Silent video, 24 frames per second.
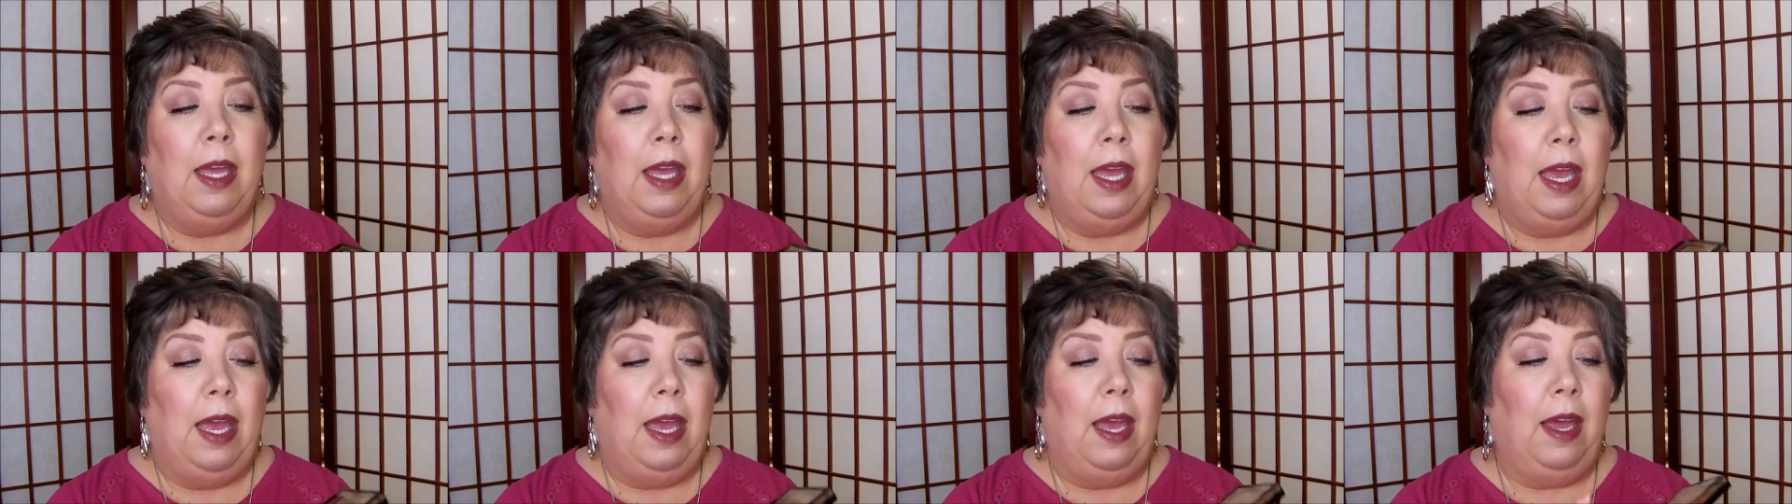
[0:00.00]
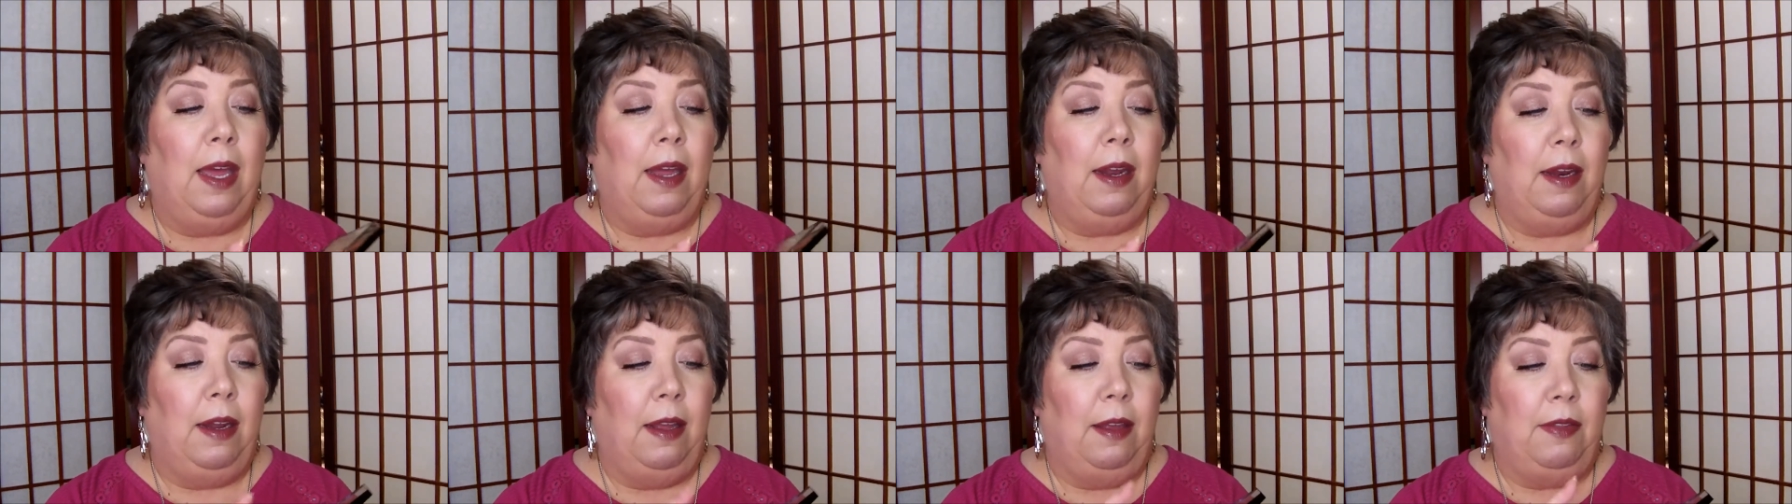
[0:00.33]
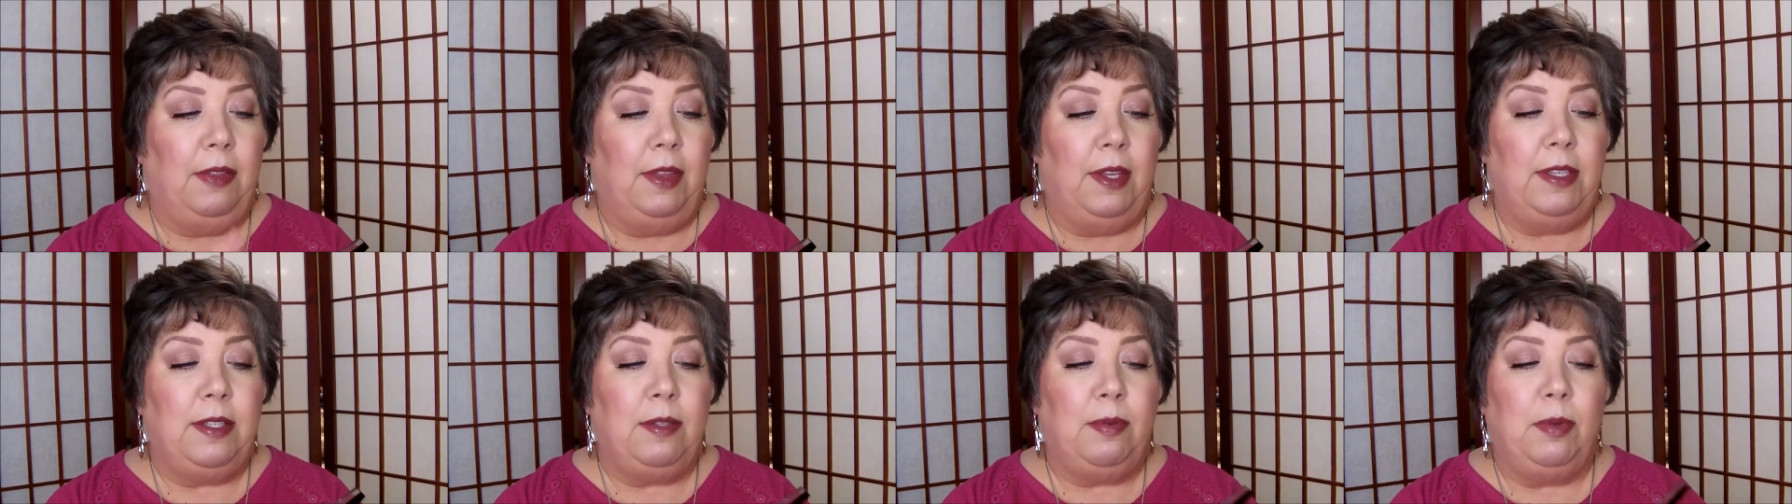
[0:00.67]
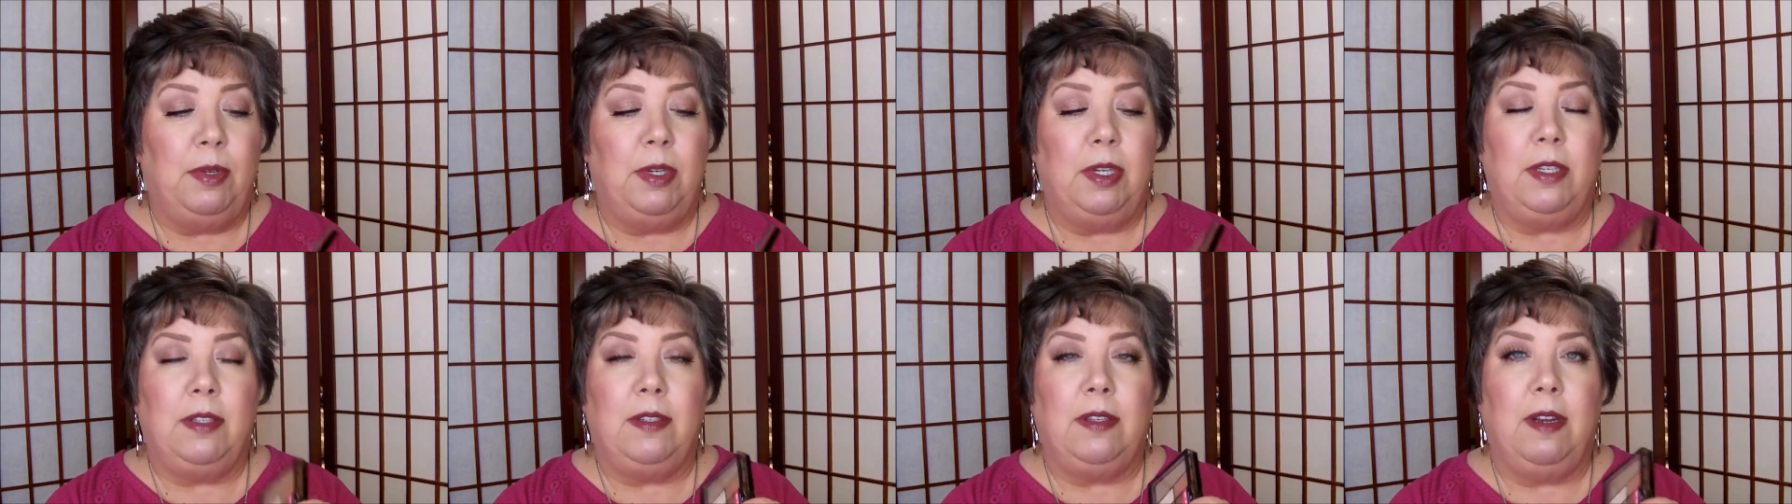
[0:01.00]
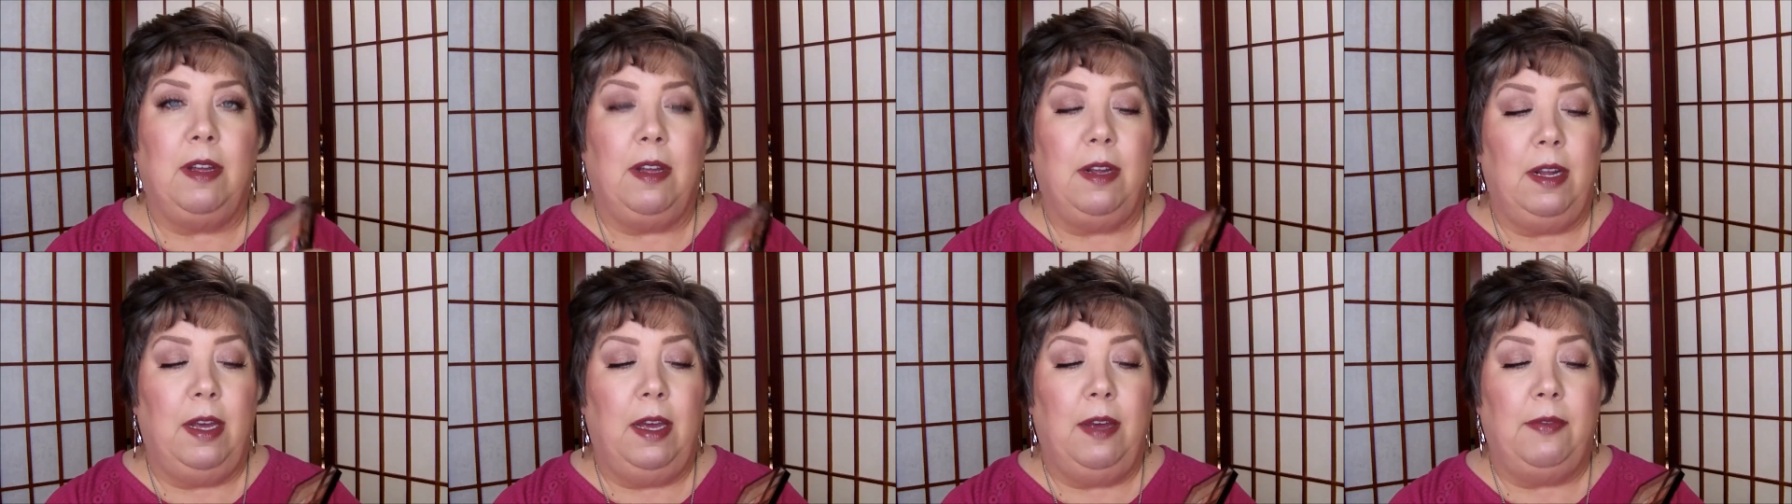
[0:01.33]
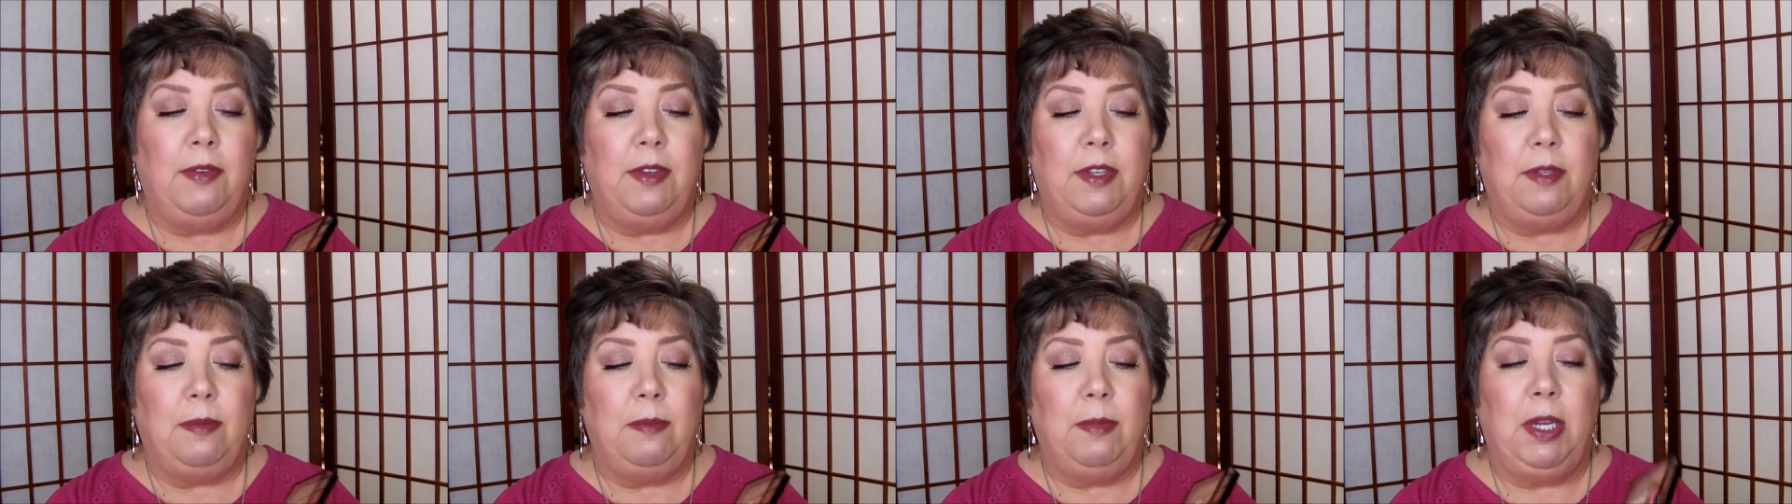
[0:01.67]
And this one does not have
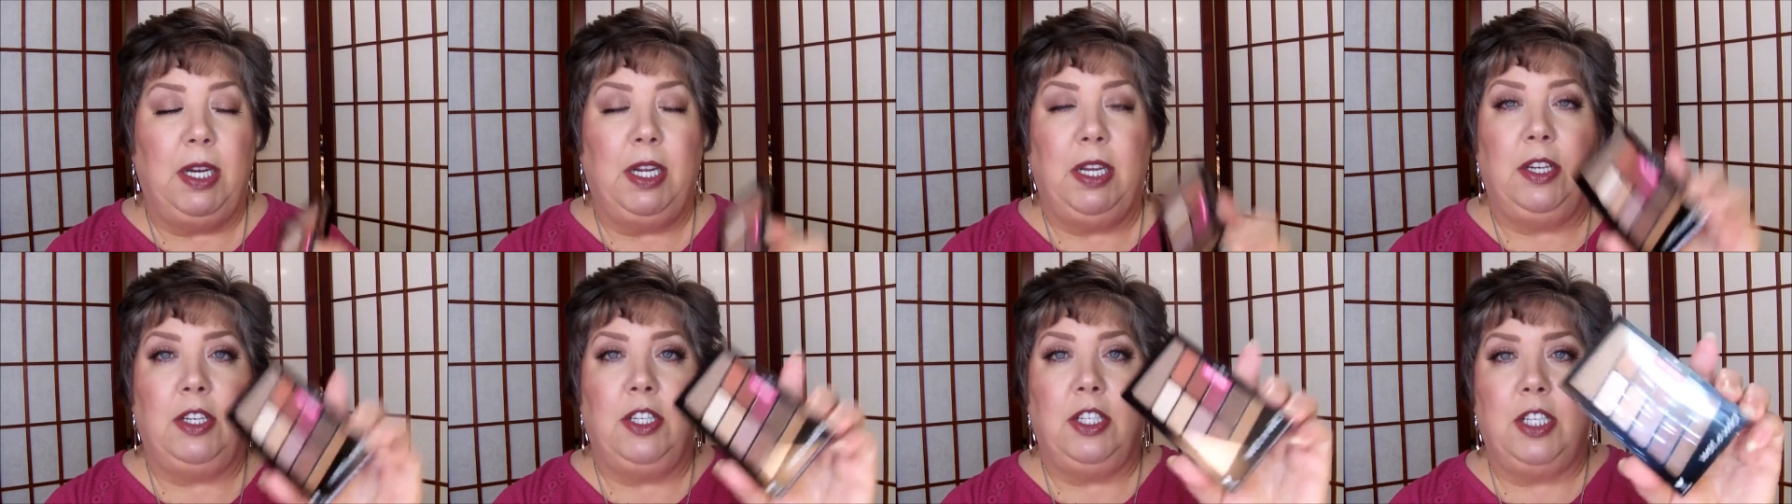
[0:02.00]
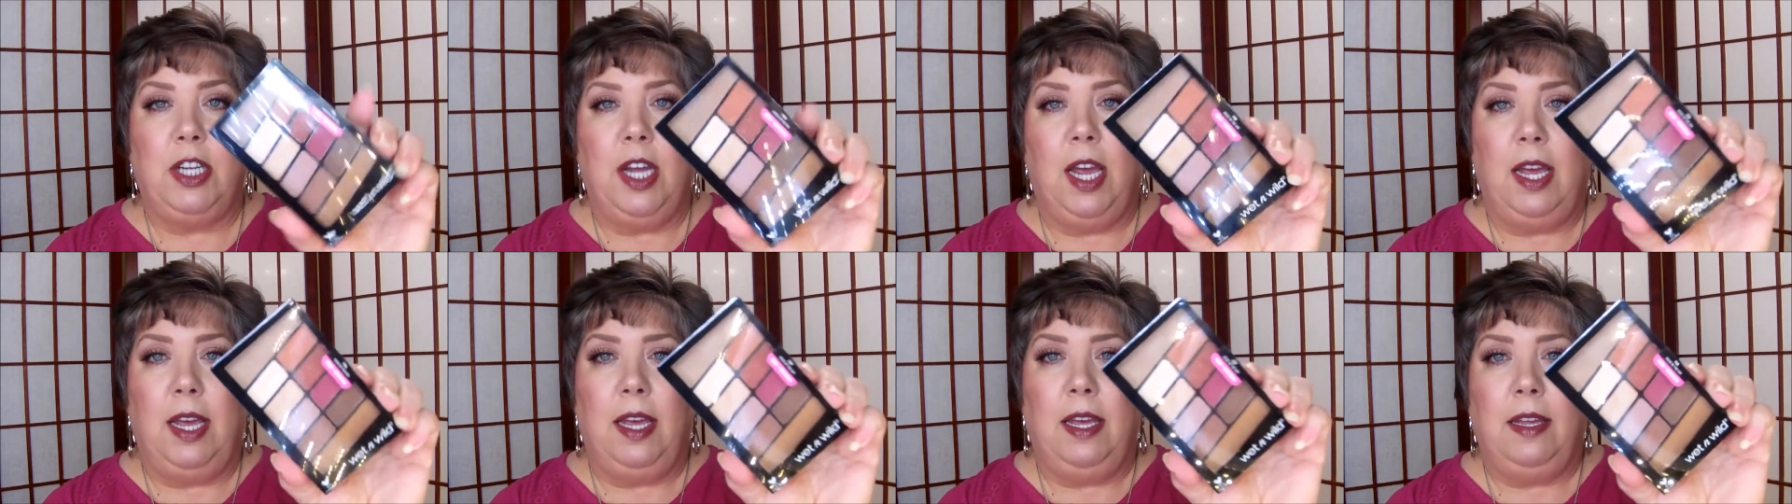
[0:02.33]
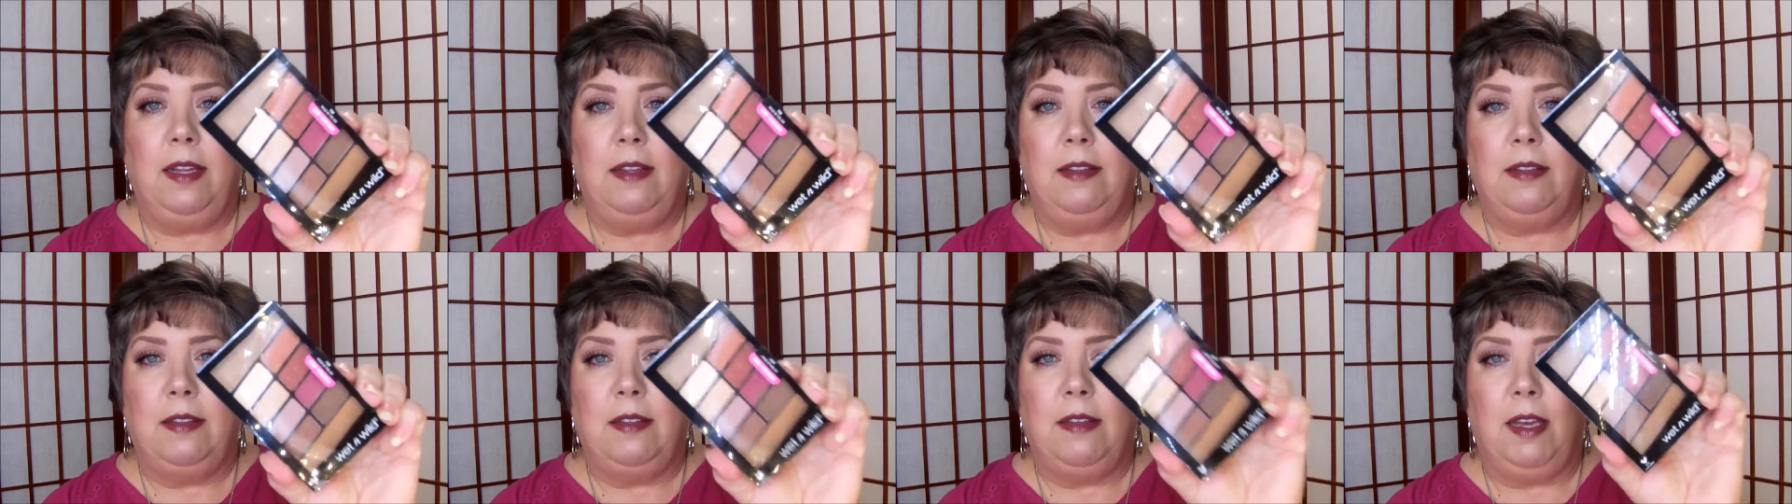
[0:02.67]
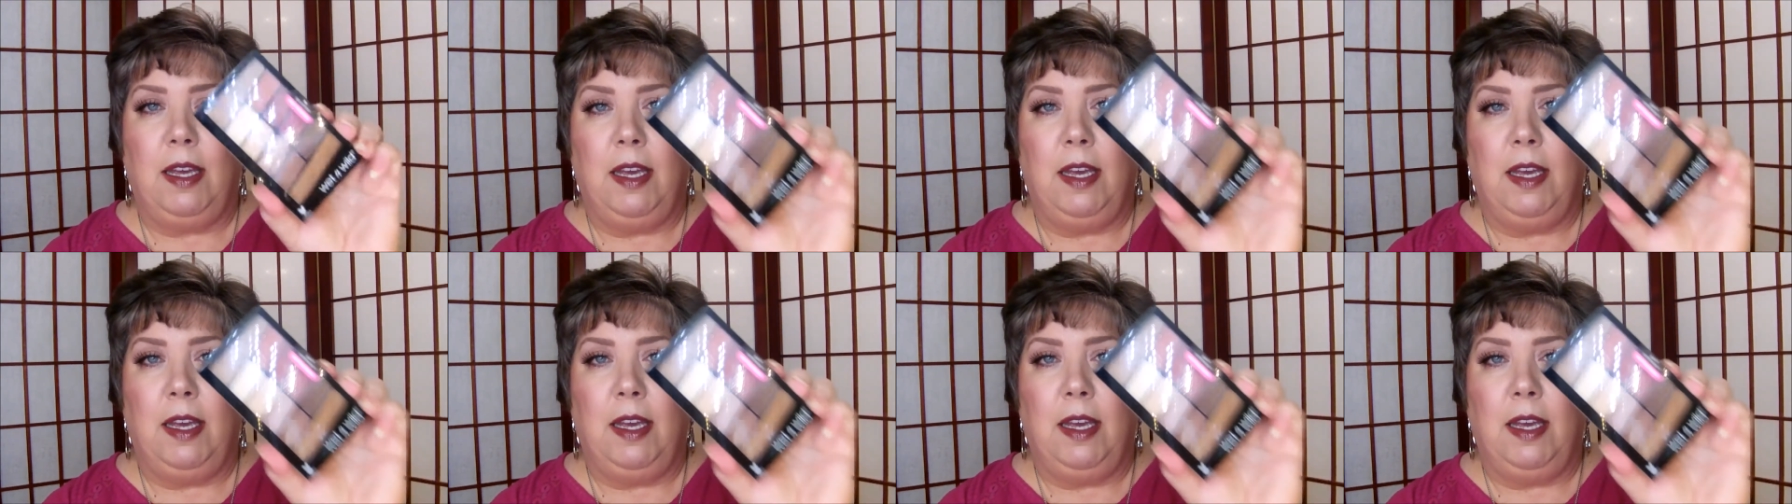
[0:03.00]
as many shades